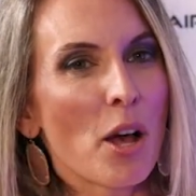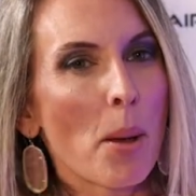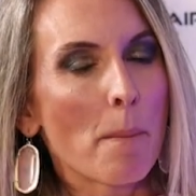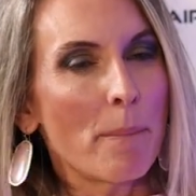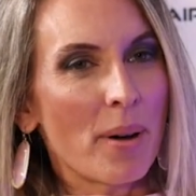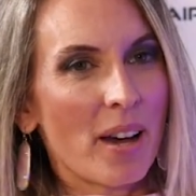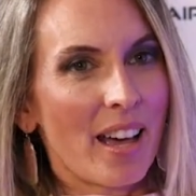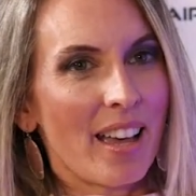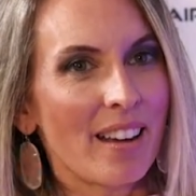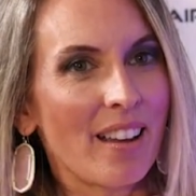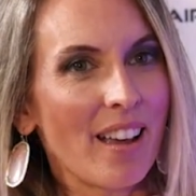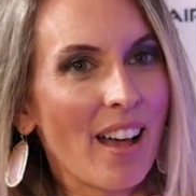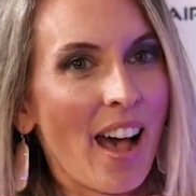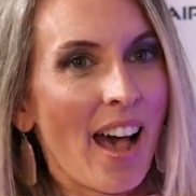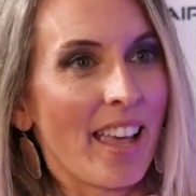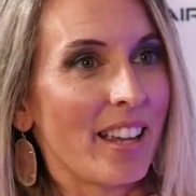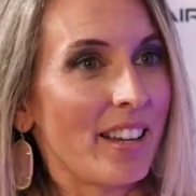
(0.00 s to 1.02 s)
But
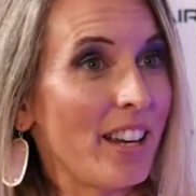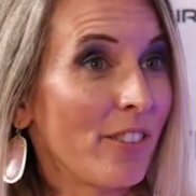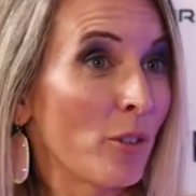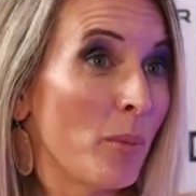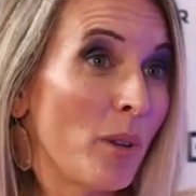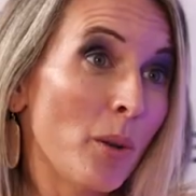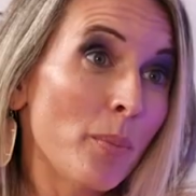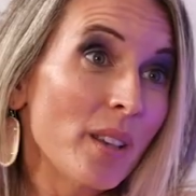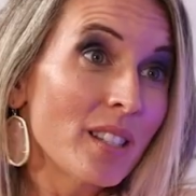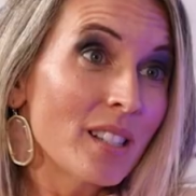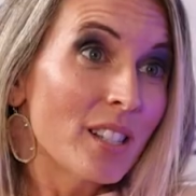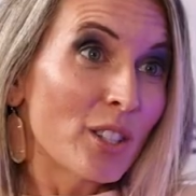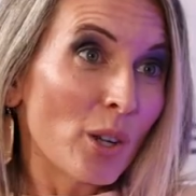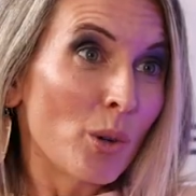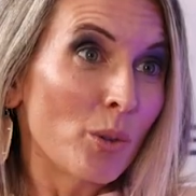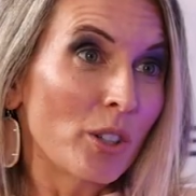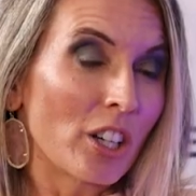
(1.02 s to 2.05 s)
I had never been a
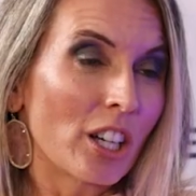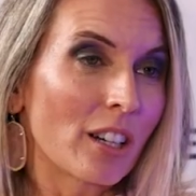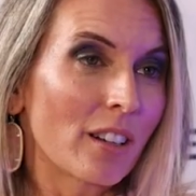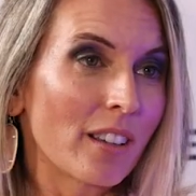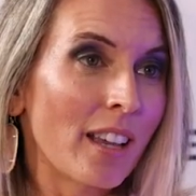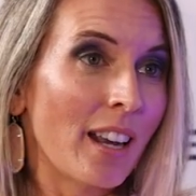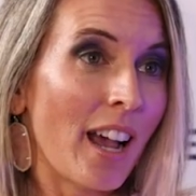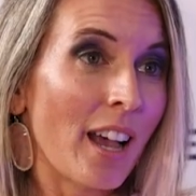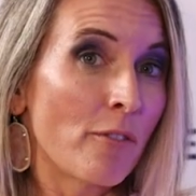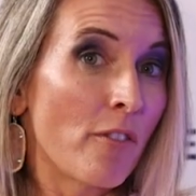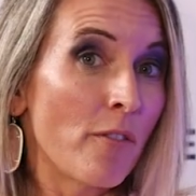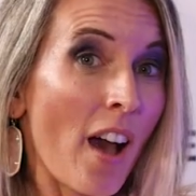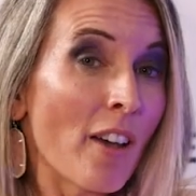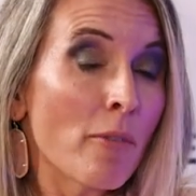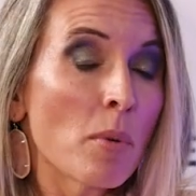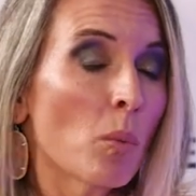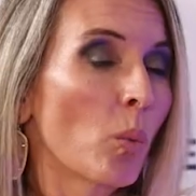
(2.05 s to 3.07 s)
business owner. And
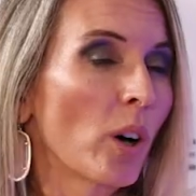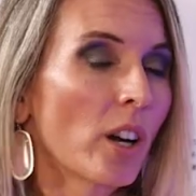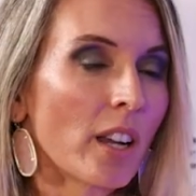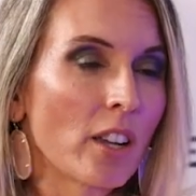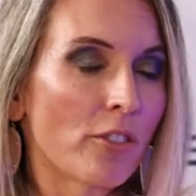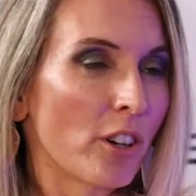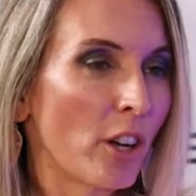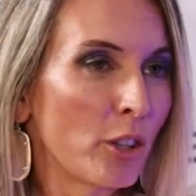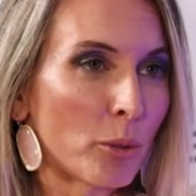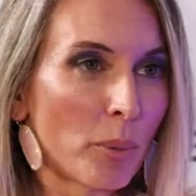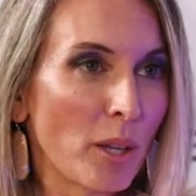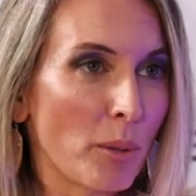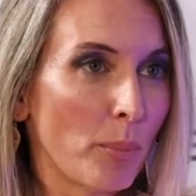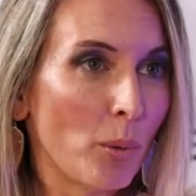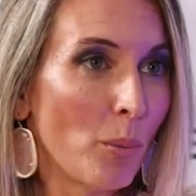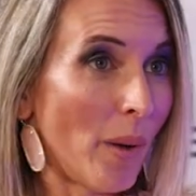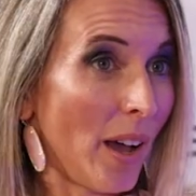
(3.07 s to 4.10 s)
I've been working for other
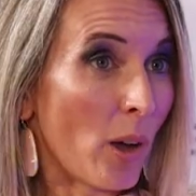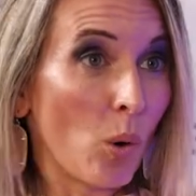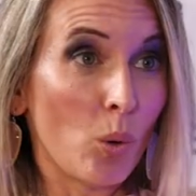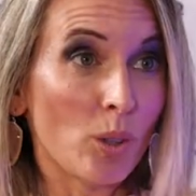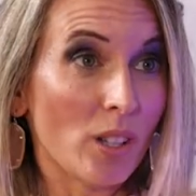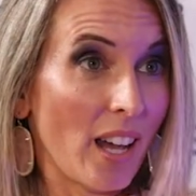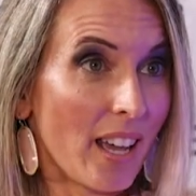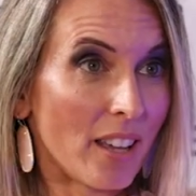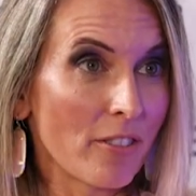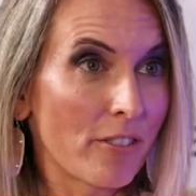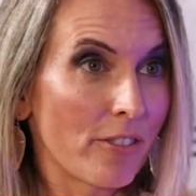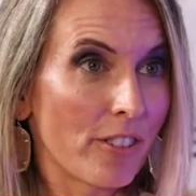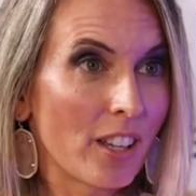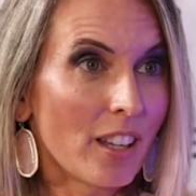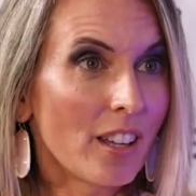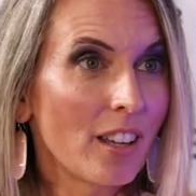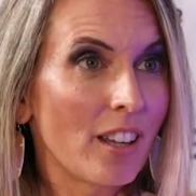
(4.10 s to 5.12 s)
people my whole life.
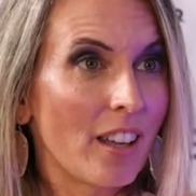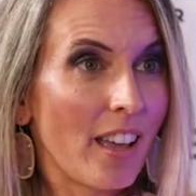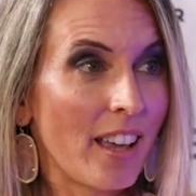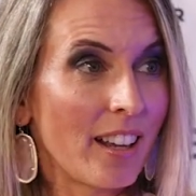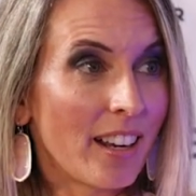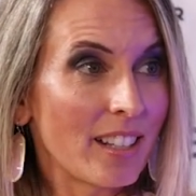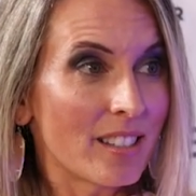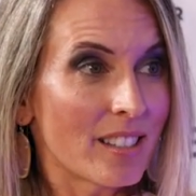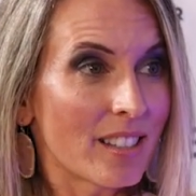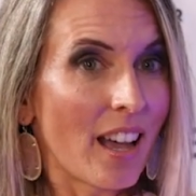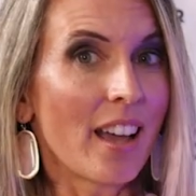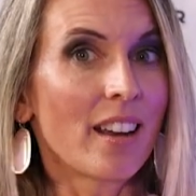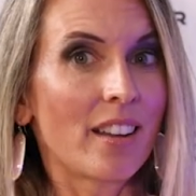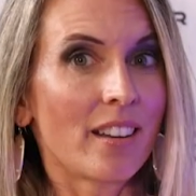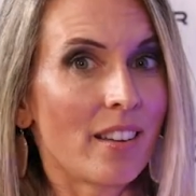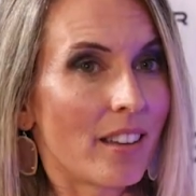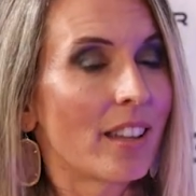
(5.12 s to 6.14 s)
And I
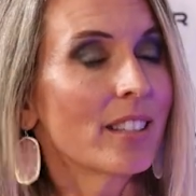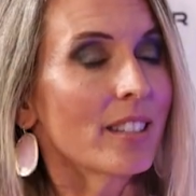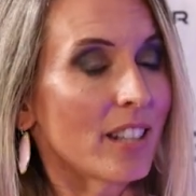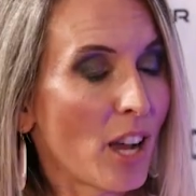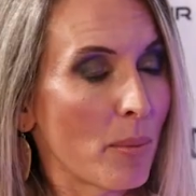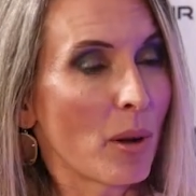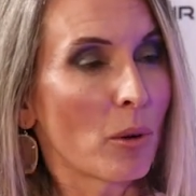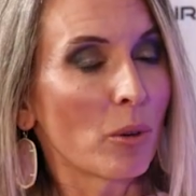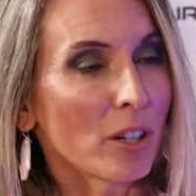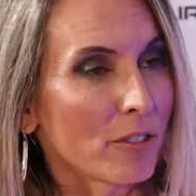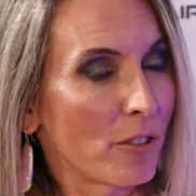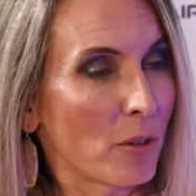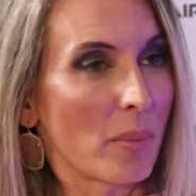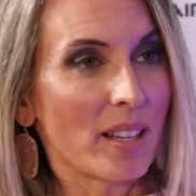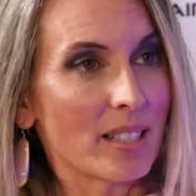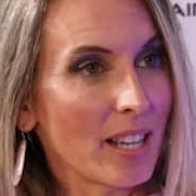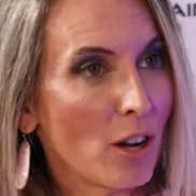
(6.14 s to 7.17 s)
decided it's time I work
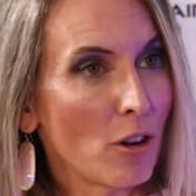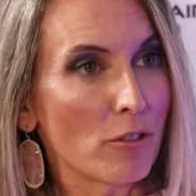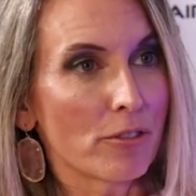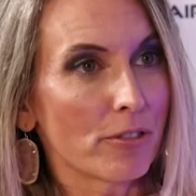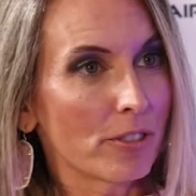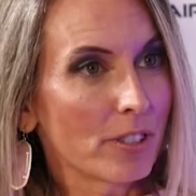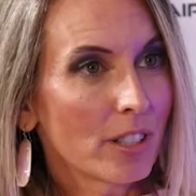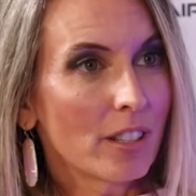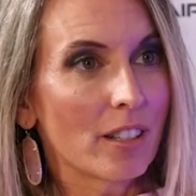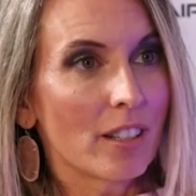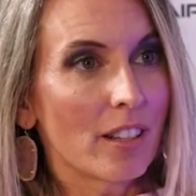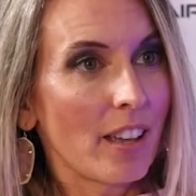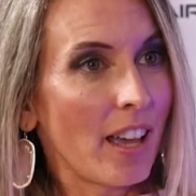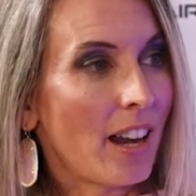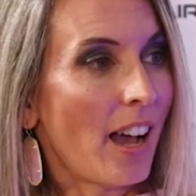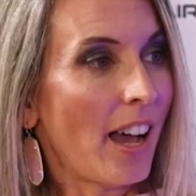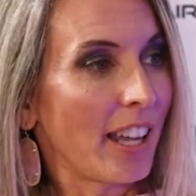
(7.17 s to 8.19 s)
for myself.
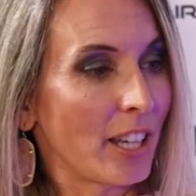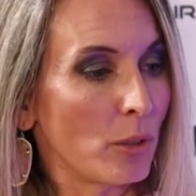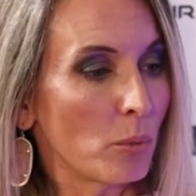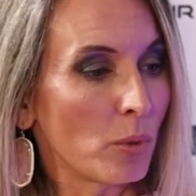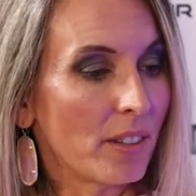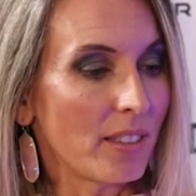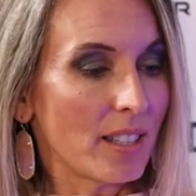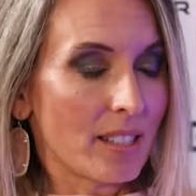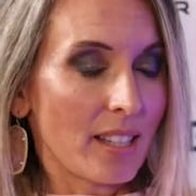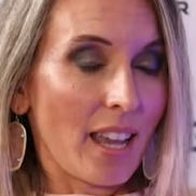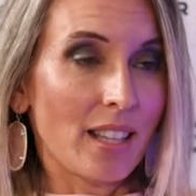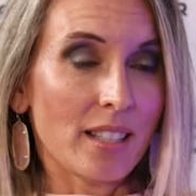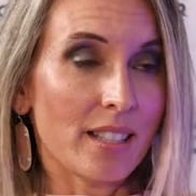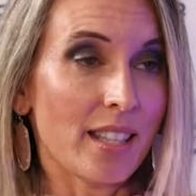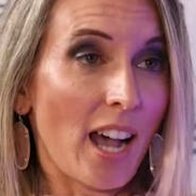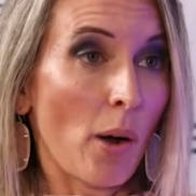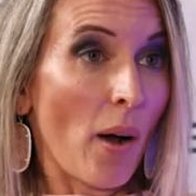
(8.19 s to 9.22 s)
And I can run these
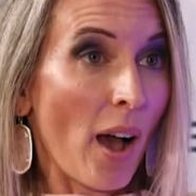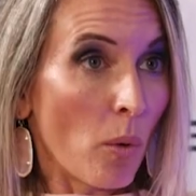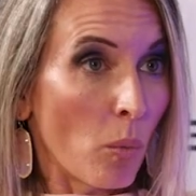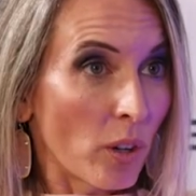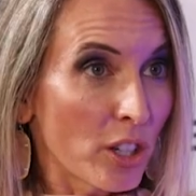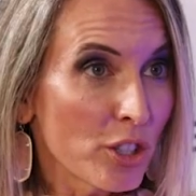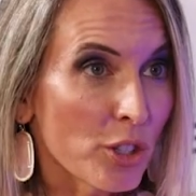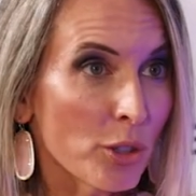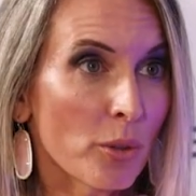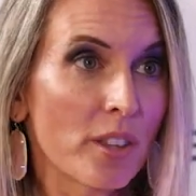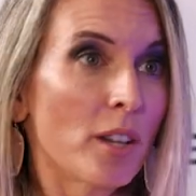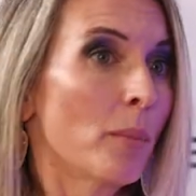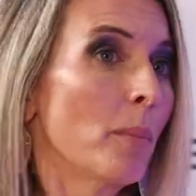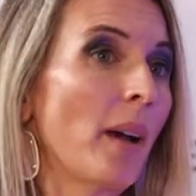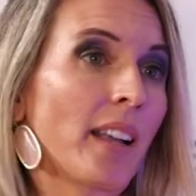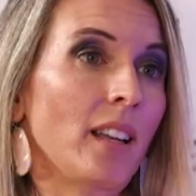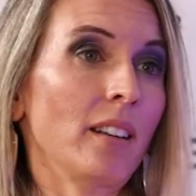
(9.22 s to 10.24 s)
cases how I want to do
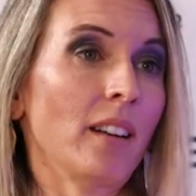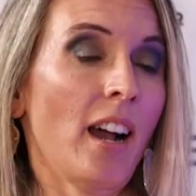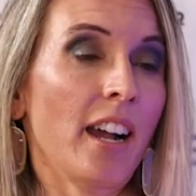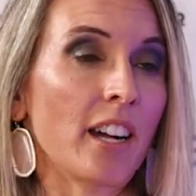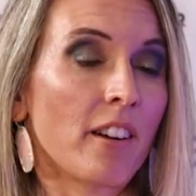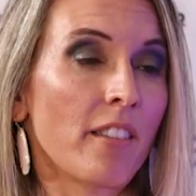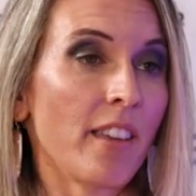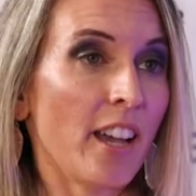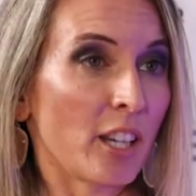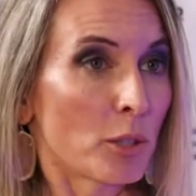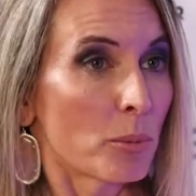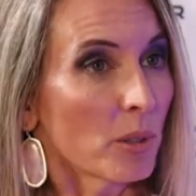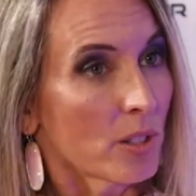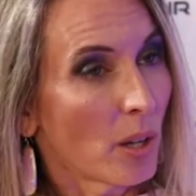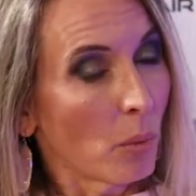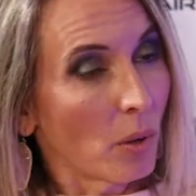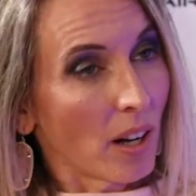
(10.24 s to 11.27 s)
them. I can hire the
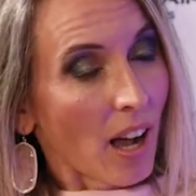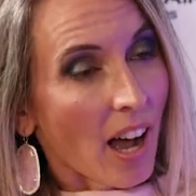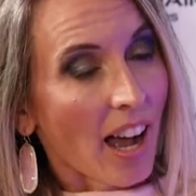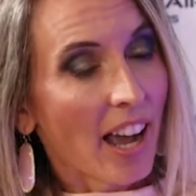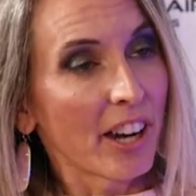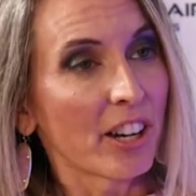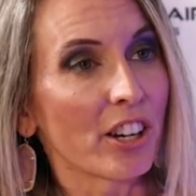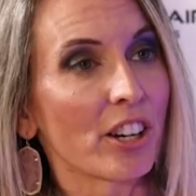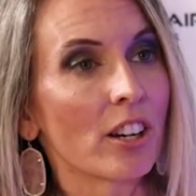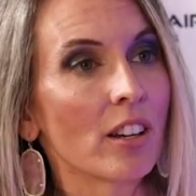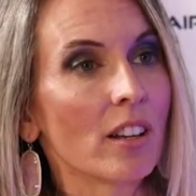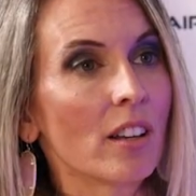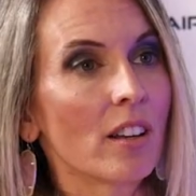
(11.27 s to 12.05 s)
experts I want to hire.